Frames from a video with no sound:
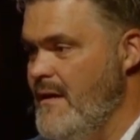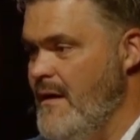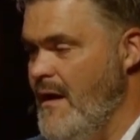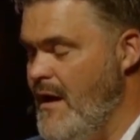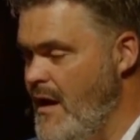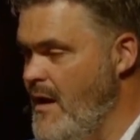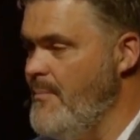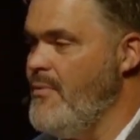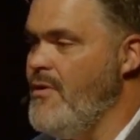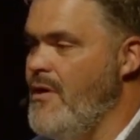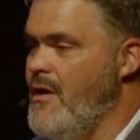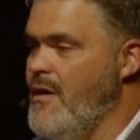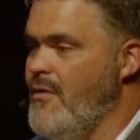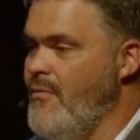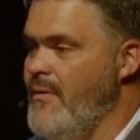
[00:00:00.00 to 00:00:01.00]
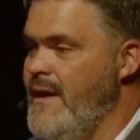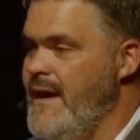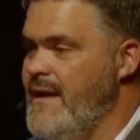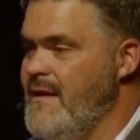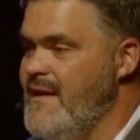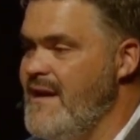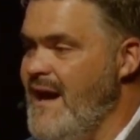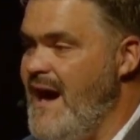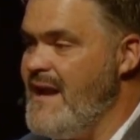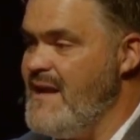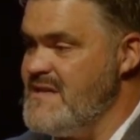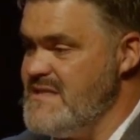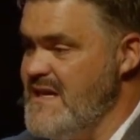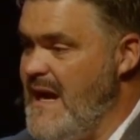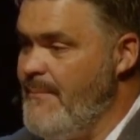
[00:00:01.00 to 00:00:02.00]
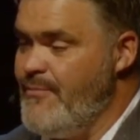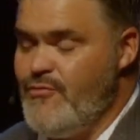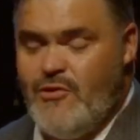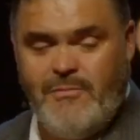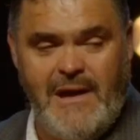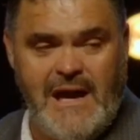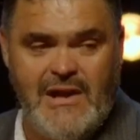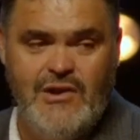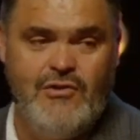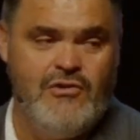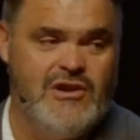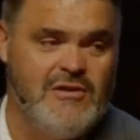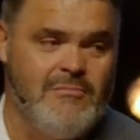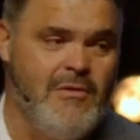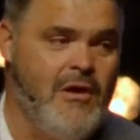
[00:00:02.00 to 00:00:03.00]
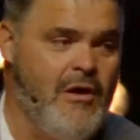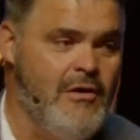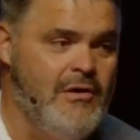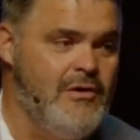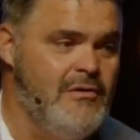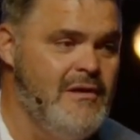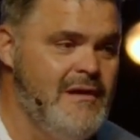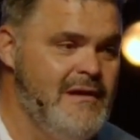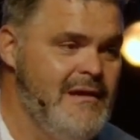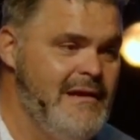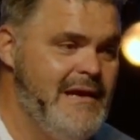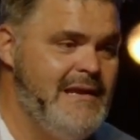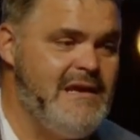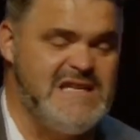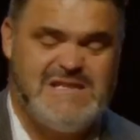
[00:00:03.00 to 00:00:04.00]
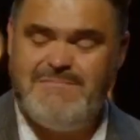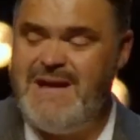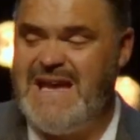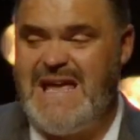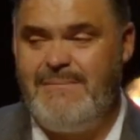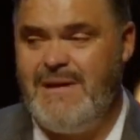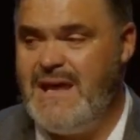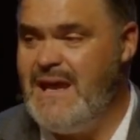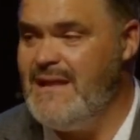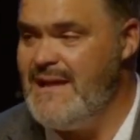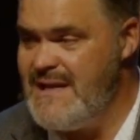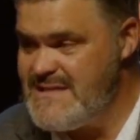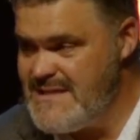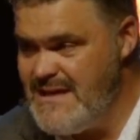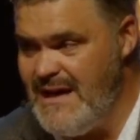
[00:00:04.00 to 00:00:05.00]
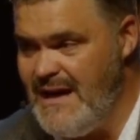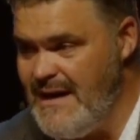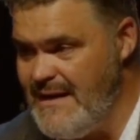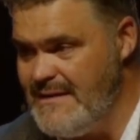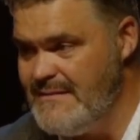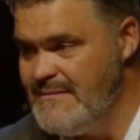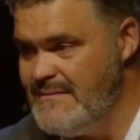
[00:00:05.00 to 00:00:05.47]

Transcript: a humble heart way, and God doesn't come through by noon tomorrow, it doesn't make him any less God.